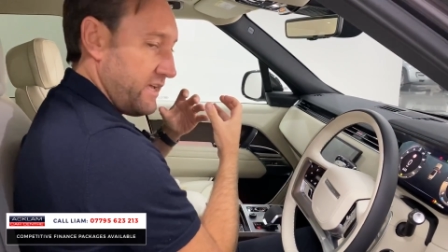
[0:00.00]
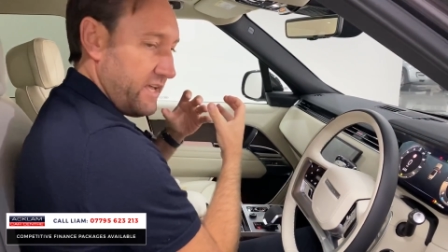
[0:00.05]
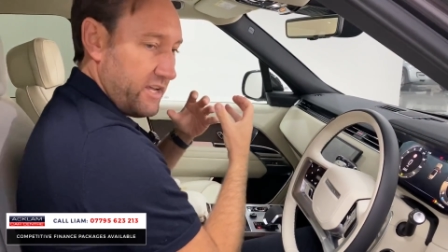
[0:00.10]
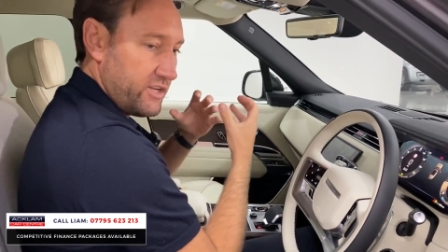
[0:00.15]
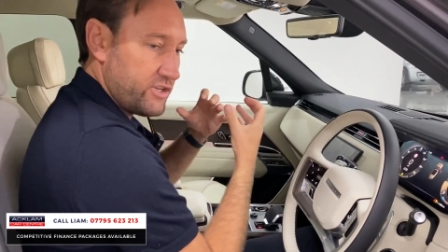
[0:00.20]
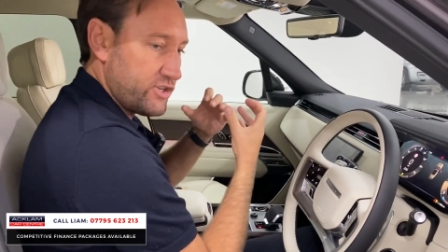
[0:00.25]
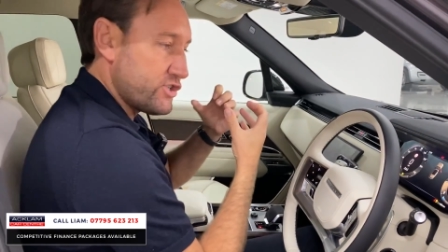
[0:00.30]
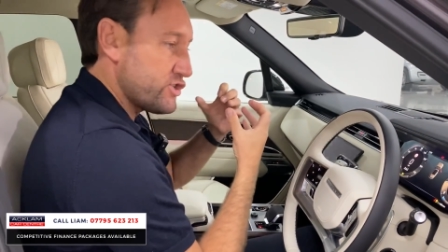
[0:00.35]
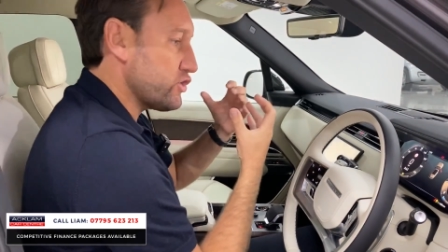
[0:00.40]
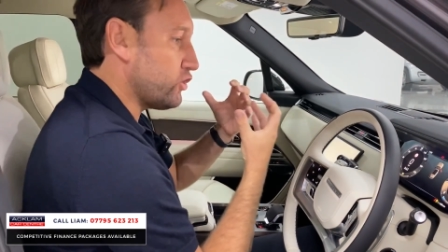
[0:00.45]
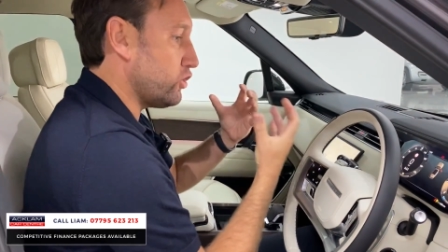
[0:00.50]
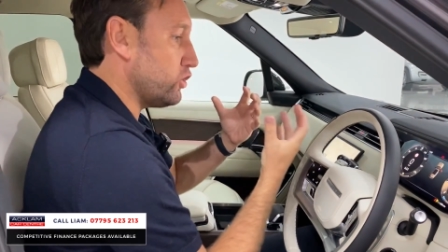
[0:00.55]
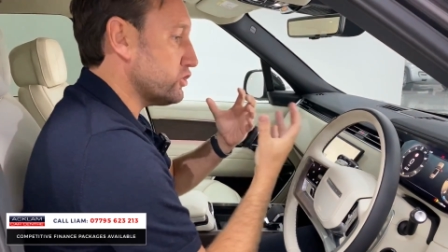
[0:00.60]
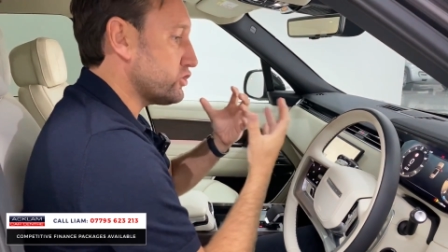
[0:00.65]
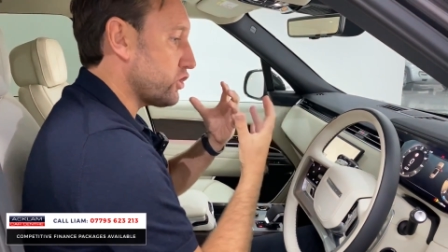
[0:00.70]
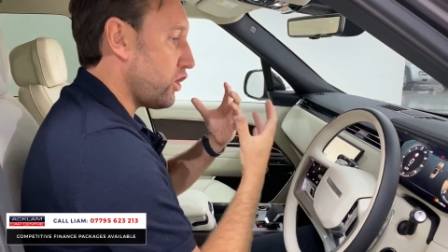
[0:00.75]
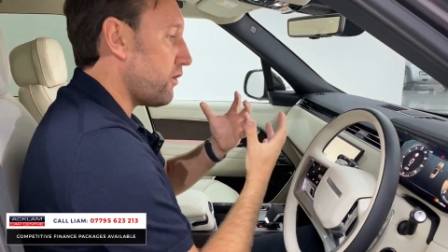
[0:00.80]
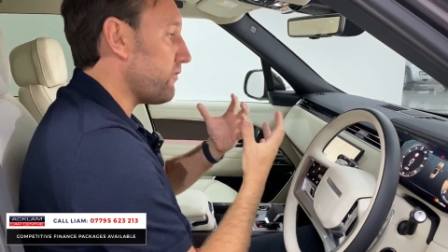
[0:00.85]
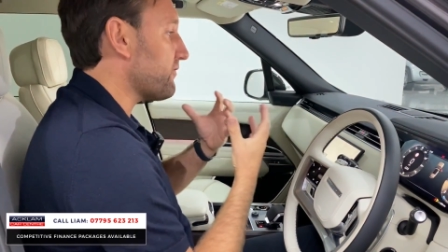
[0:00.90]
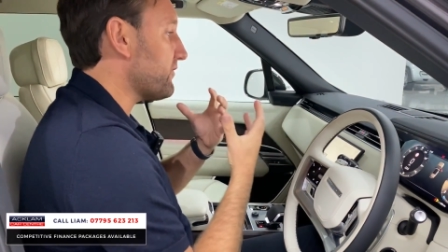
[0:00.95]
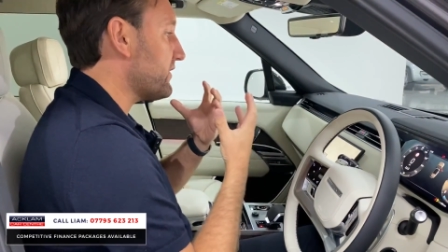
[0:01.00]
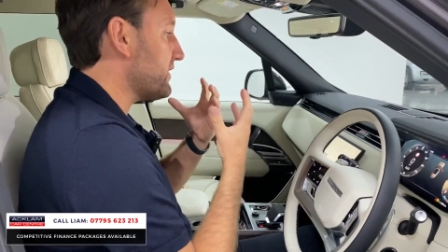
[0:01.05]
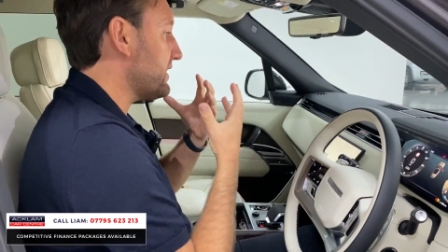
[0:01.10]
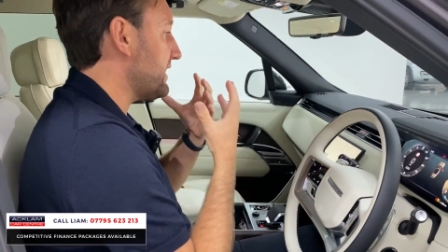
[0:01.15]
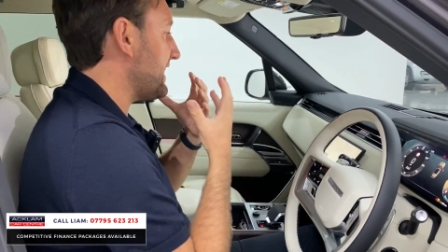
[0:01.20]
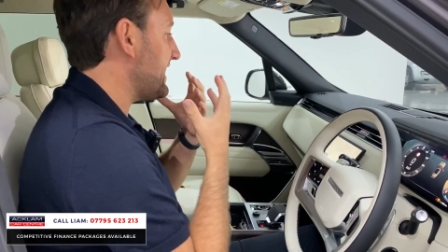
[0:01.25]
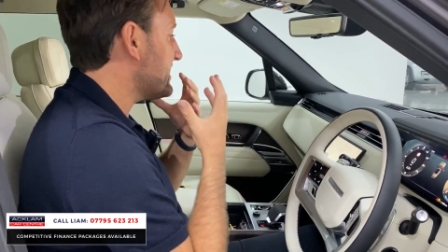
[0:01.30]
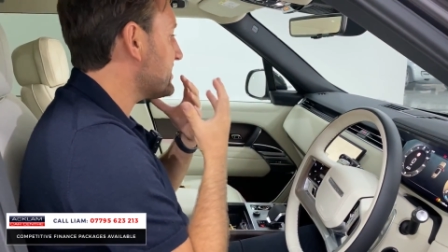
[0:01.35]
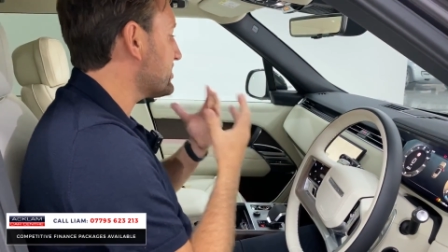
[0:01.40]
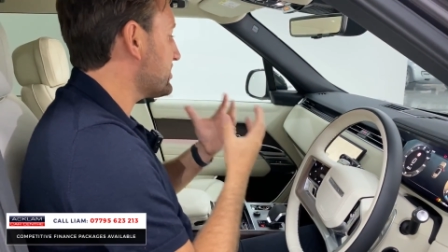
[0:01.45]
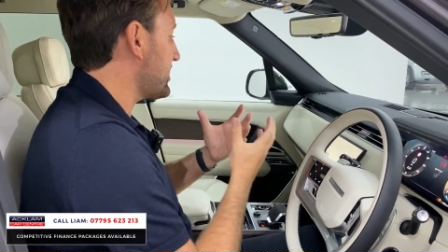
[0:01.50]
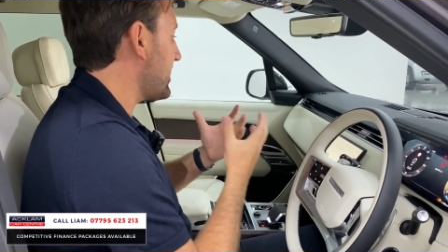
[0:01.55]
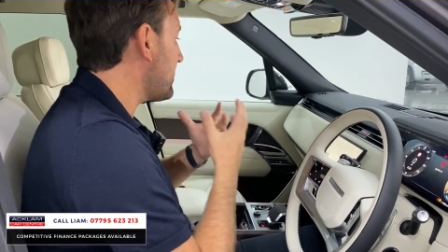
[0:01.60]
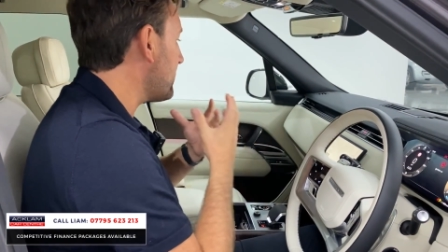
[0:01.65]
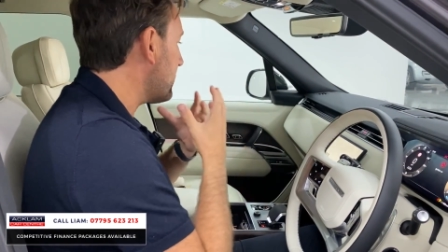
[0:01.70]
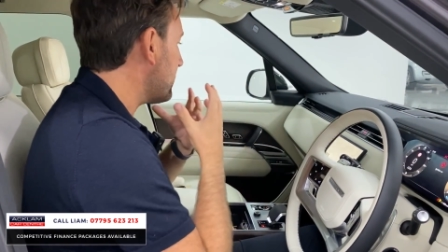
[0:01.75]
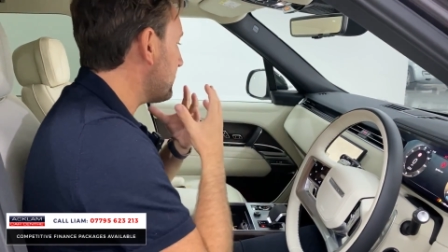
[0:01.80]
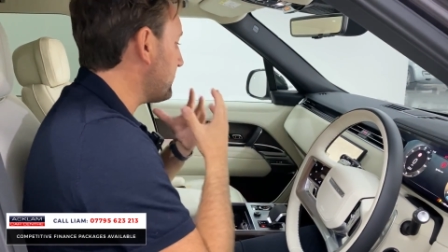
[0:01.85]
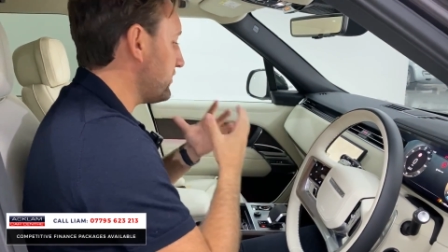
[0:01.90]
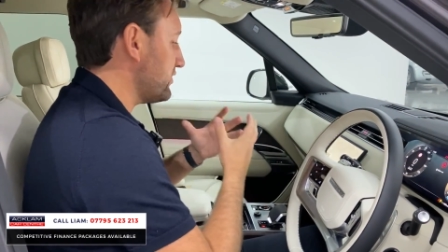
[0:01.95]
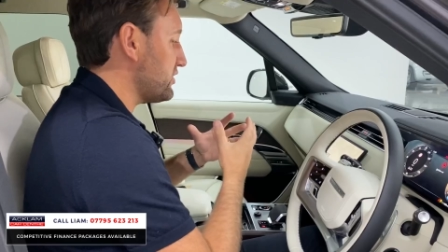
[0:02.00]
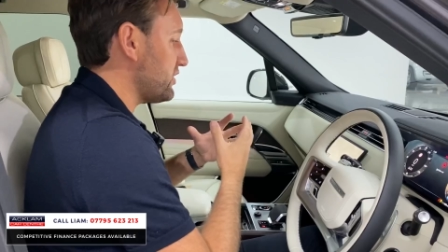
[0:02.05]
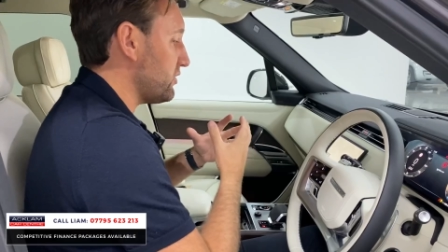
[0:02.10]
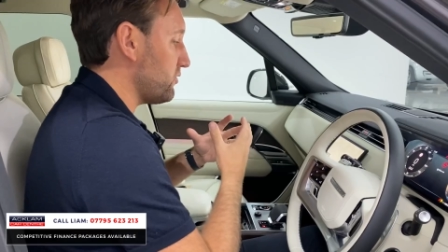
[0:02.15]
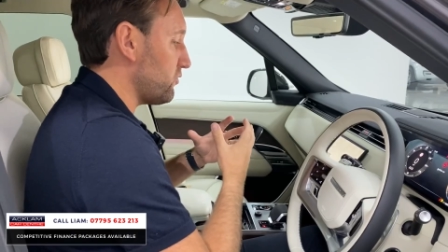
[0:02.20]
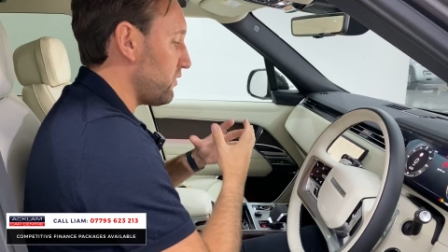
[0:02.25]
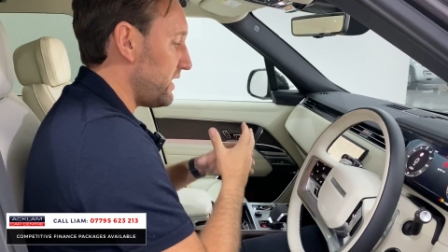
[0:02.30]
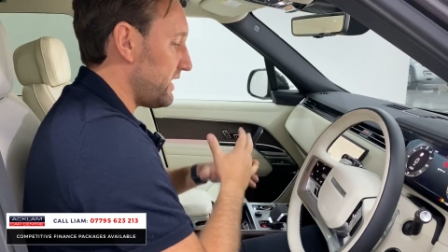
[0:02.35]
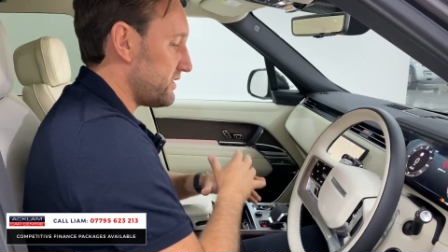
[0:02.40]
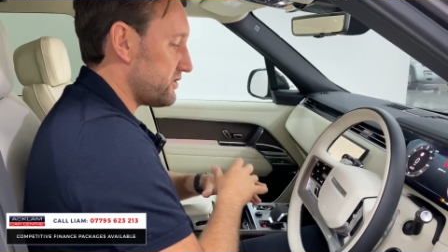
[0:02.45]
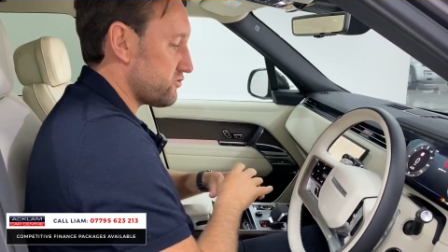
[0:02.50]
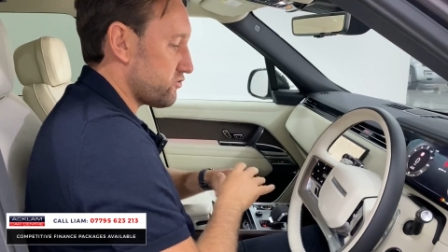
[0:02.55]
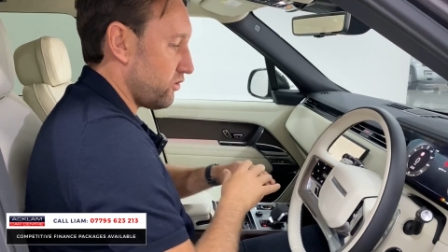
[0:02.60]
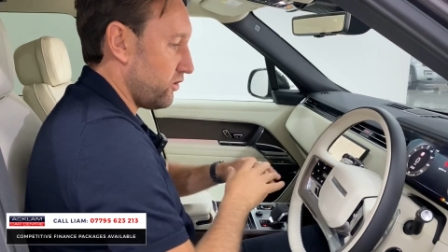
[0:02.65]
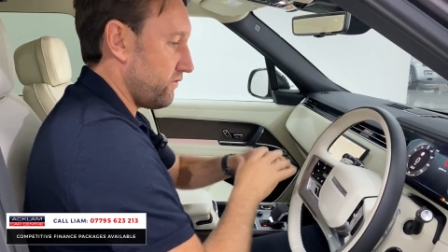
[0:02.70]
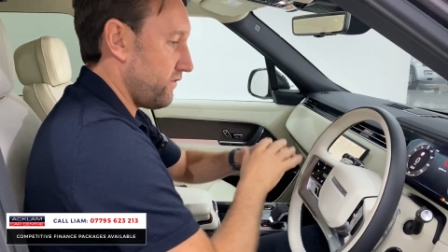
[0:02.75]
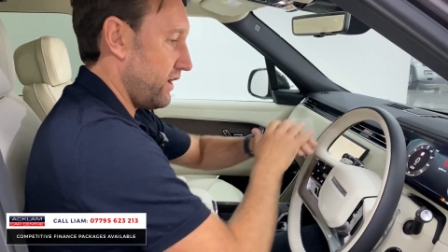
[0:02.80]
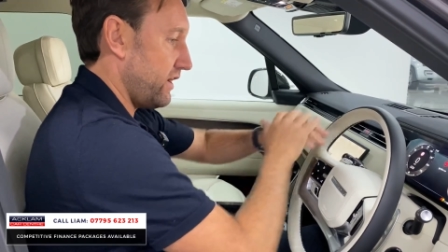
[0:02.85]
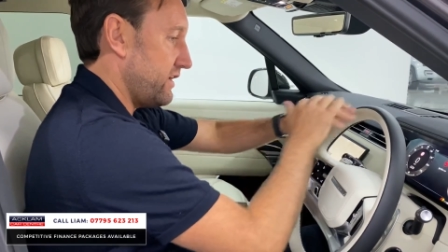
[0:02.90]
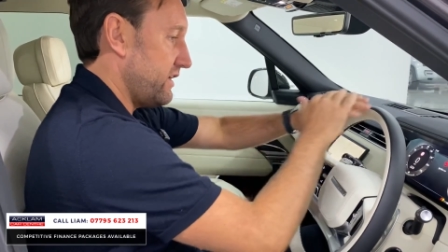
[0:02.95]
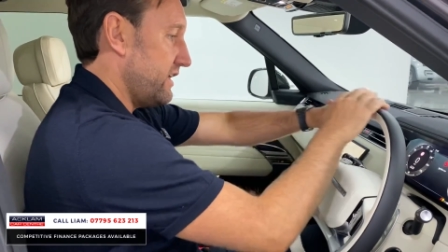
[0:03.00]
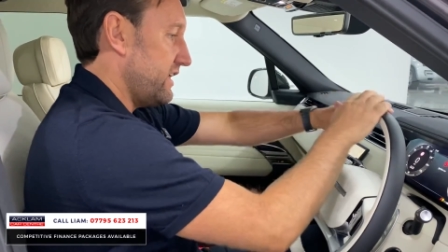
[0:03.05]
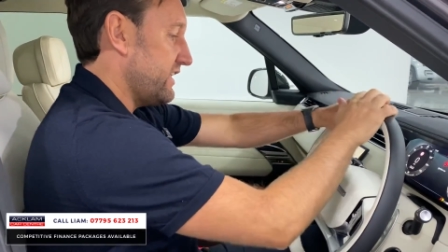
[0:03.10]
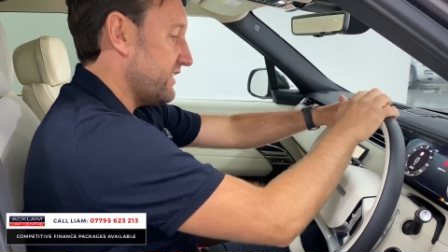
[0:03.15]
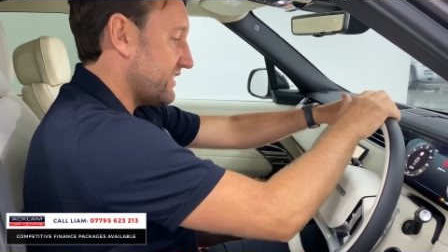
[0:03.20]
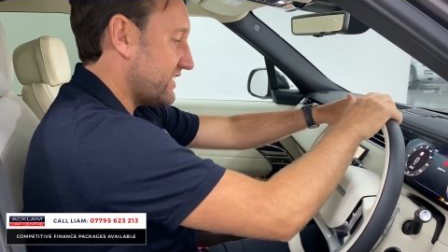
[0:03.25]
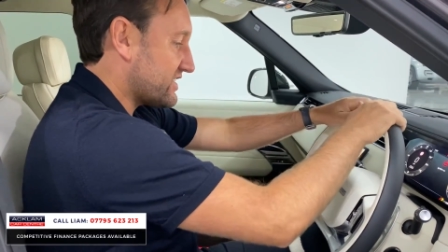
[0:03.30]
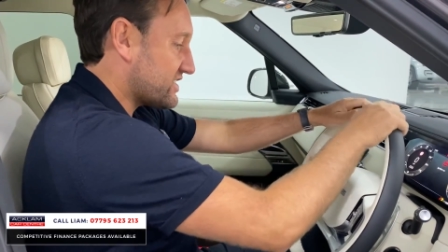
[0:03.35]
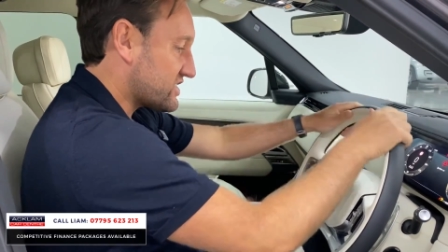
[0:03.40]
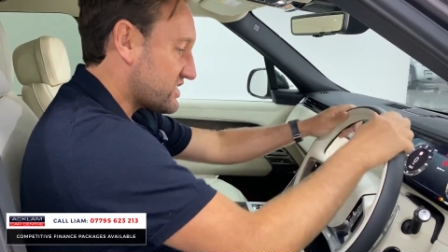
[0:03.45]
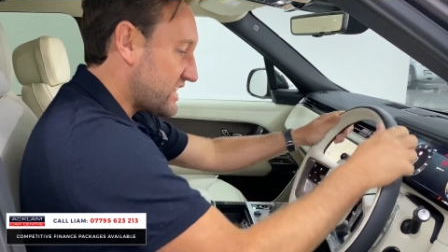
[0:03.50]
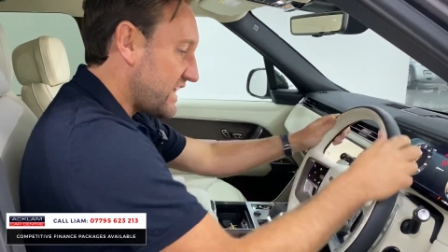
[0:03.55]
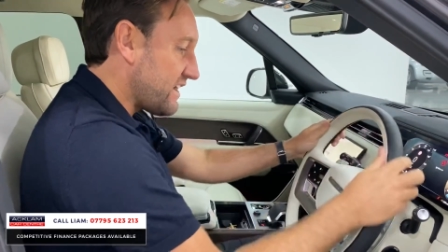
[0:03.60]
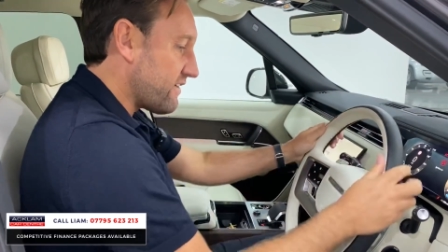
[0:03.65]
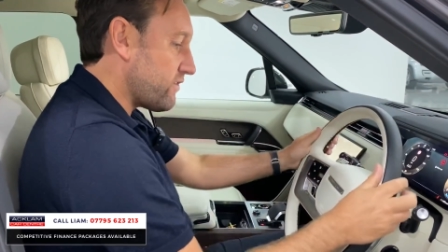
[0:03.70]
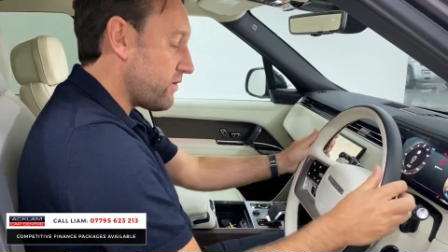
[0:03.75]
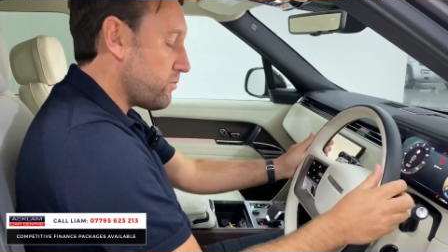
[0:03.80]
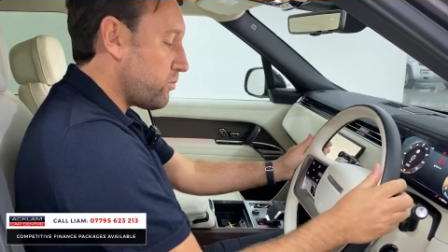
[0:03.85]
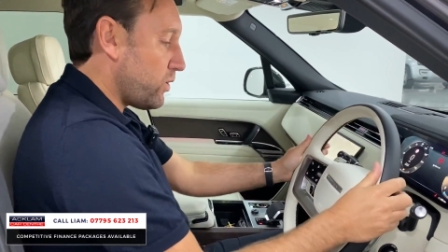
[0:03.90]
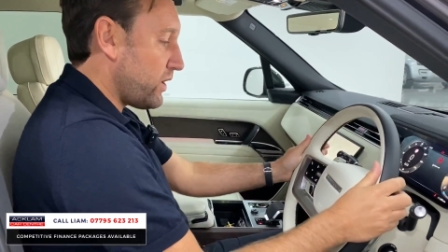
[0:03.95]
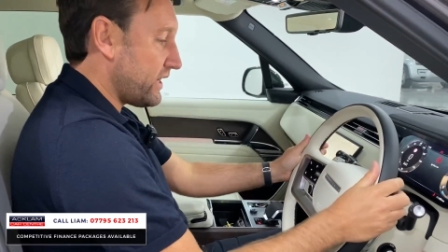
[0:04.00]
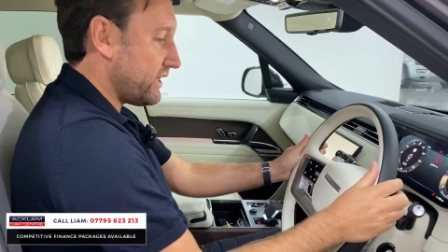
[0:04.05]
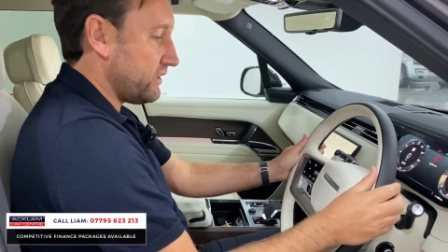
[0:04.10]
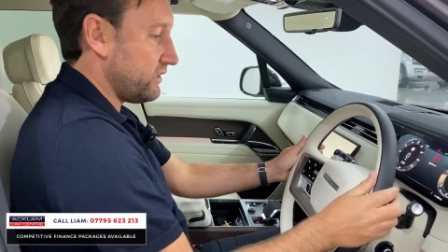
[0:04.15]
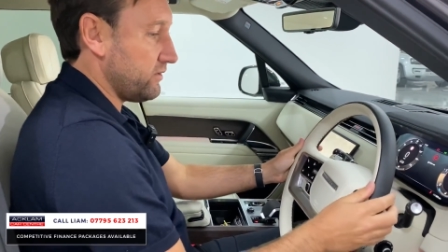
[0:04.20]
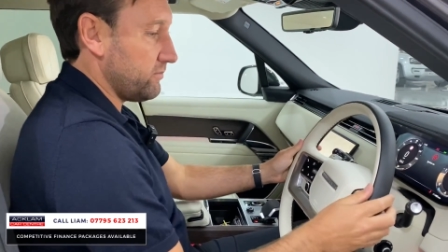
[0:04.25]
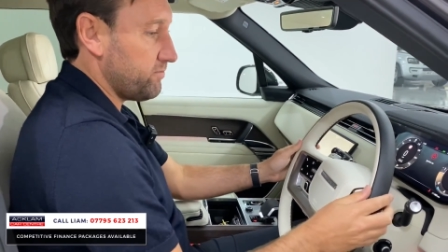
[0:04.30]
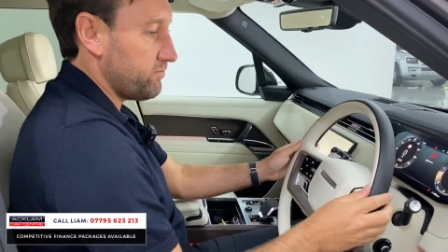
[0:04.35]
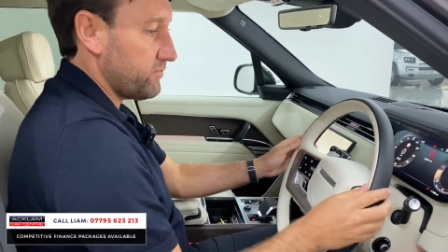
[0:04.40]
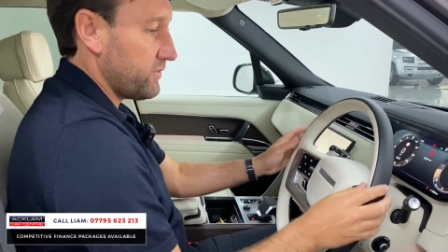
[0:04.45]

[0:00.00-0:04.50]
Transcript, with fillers: it shows off the interior of the new Range Rover. The steering wheel,